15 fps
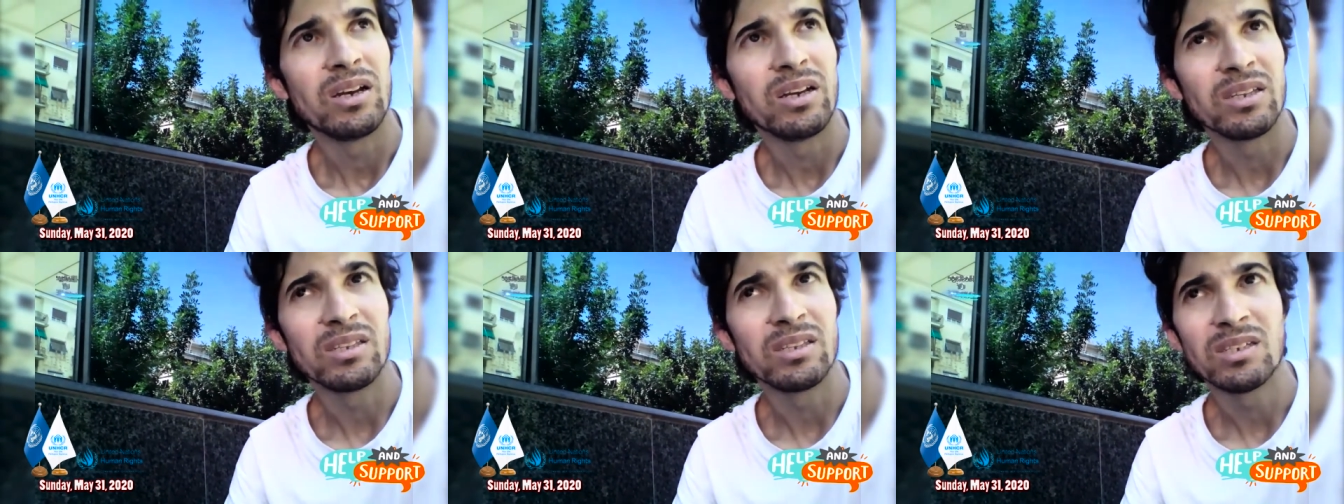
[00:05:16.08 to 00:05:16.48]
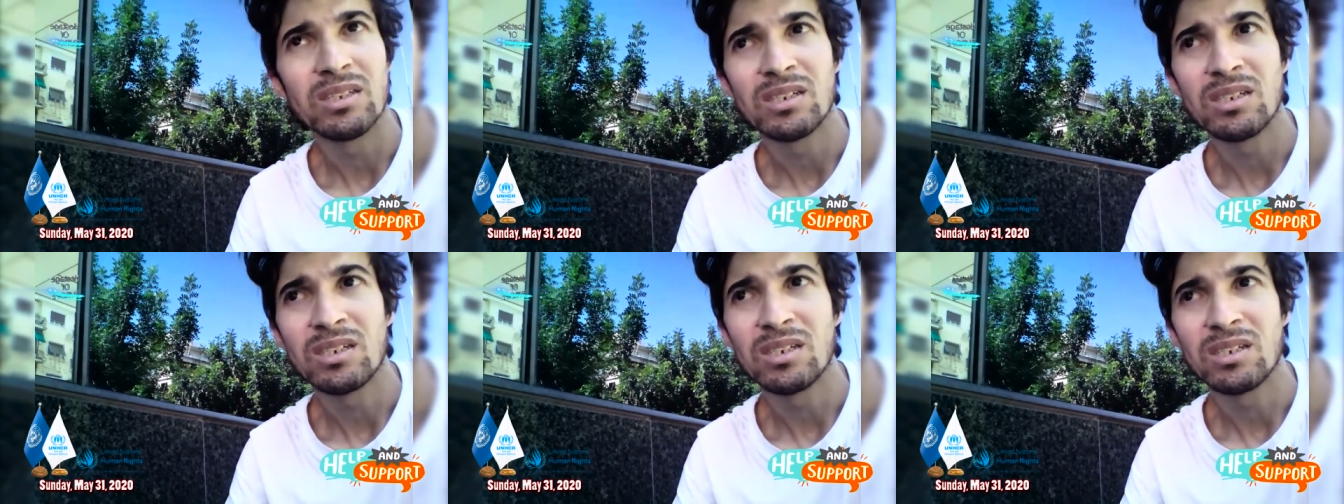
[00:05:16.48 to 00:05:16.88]
and uh,
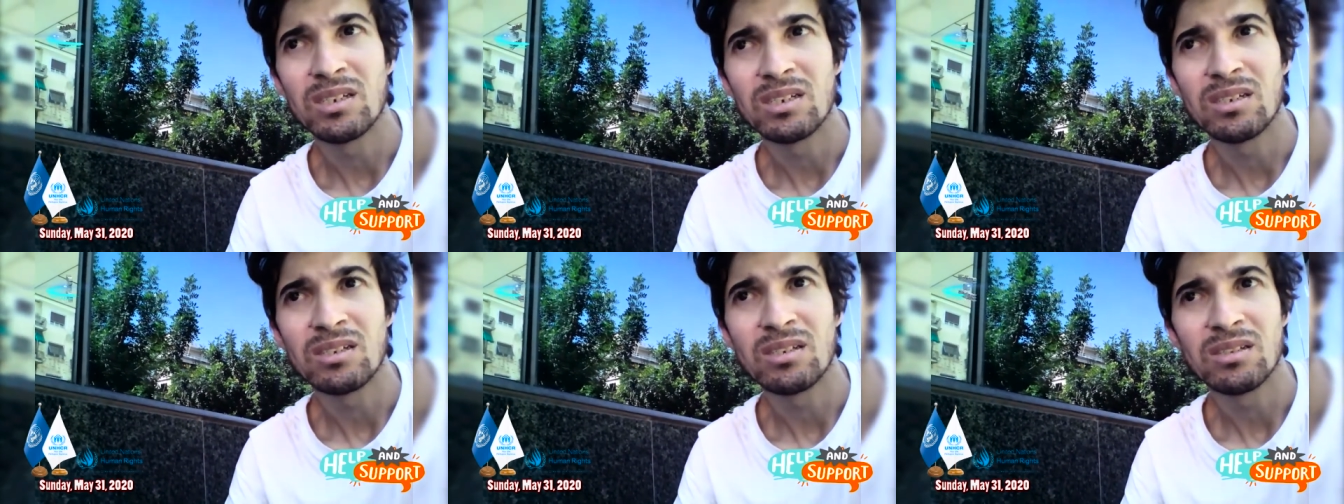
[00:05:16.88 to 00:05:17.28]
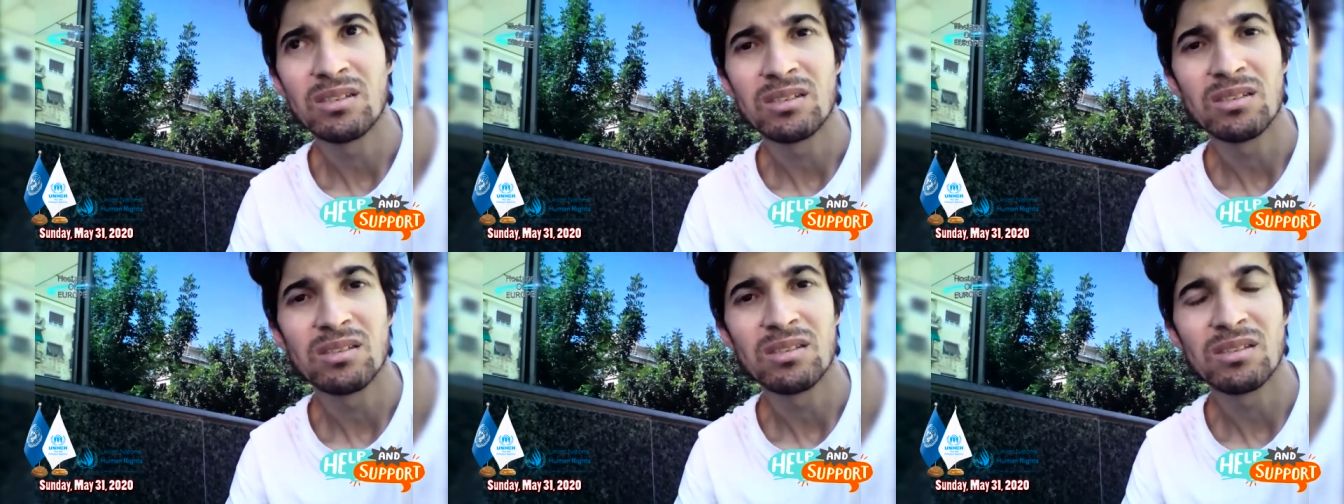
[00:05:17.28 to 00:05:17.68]

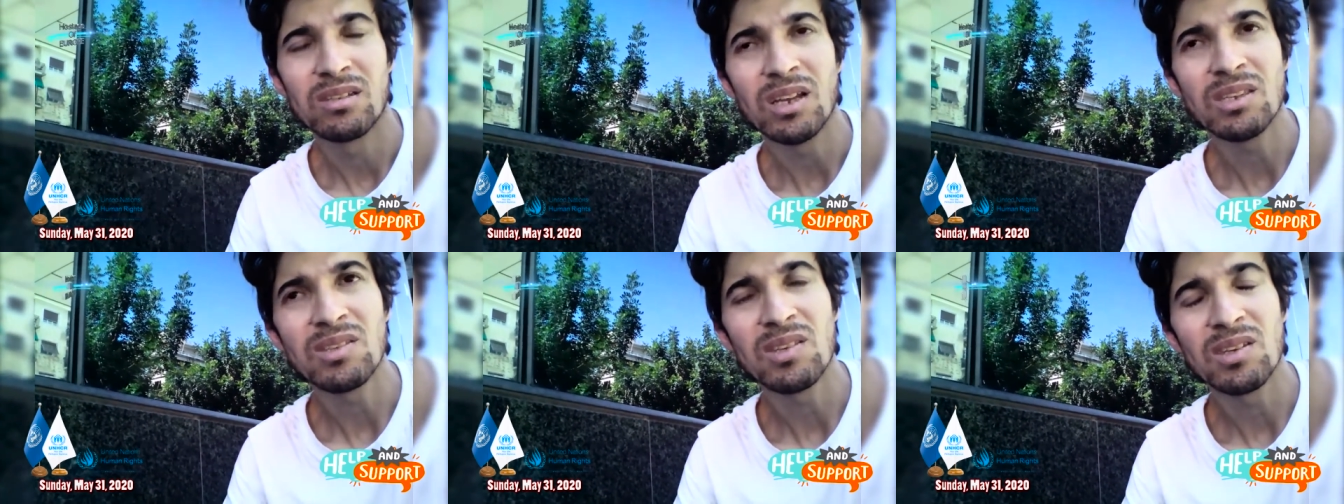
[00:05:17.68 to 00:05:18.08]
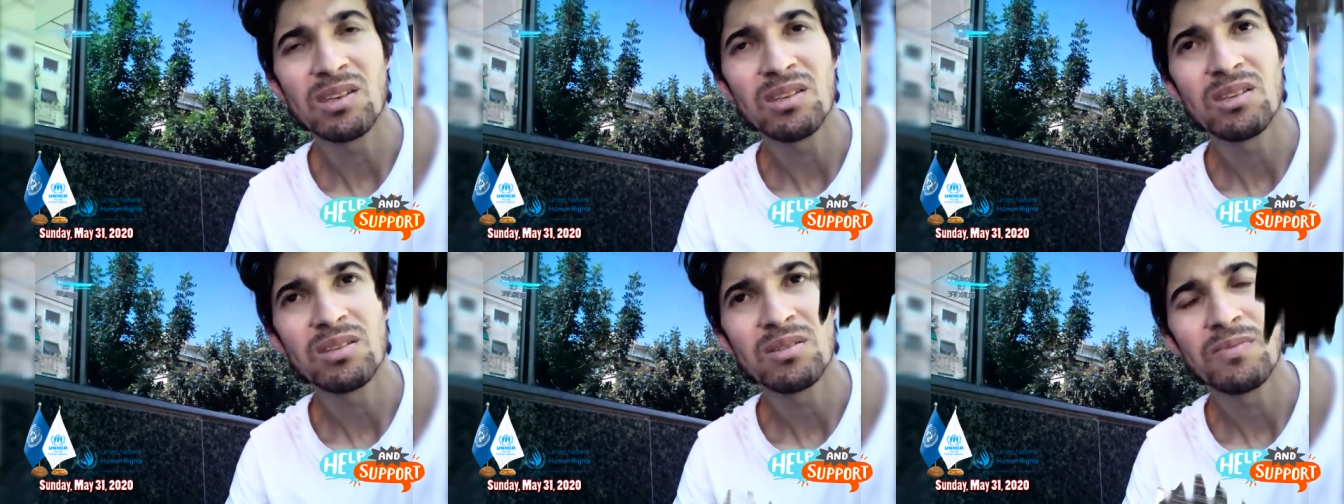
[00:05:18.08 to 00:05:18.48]
that's
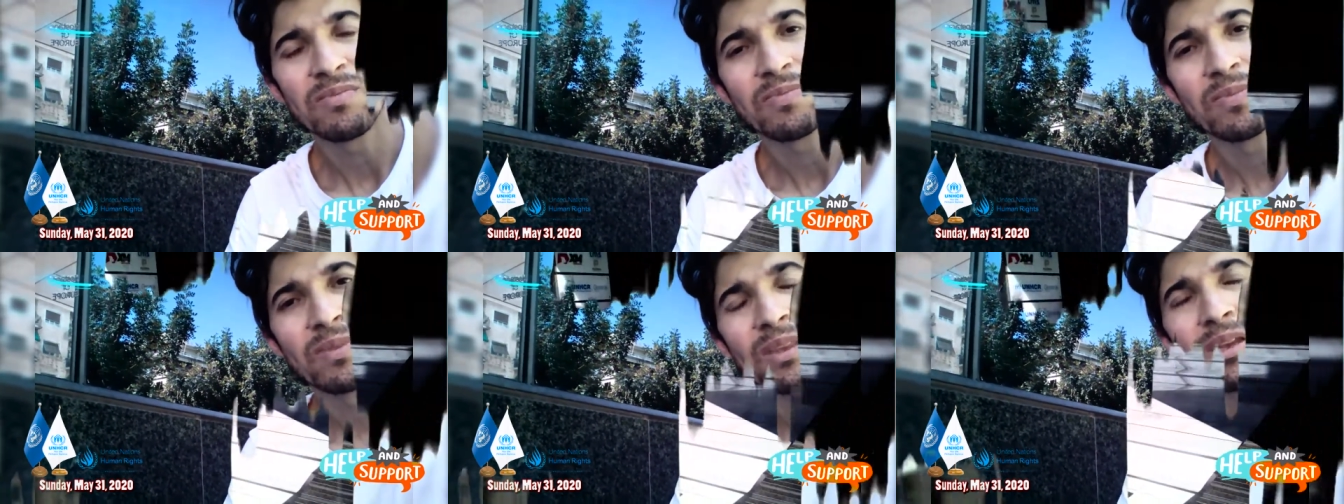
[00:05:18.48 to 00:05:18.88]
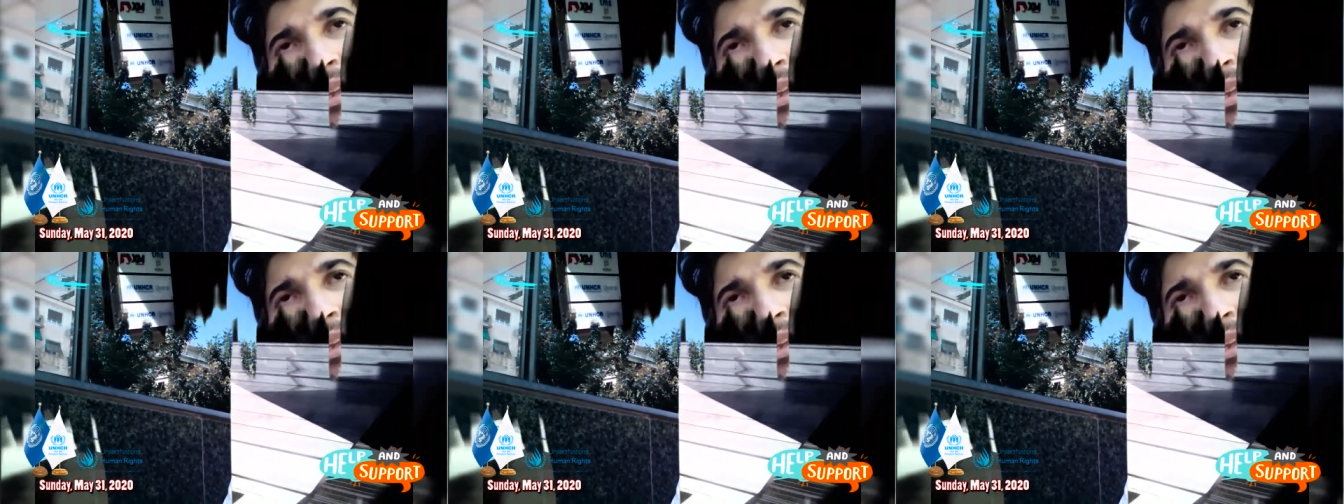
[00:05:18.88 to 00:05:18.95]
it so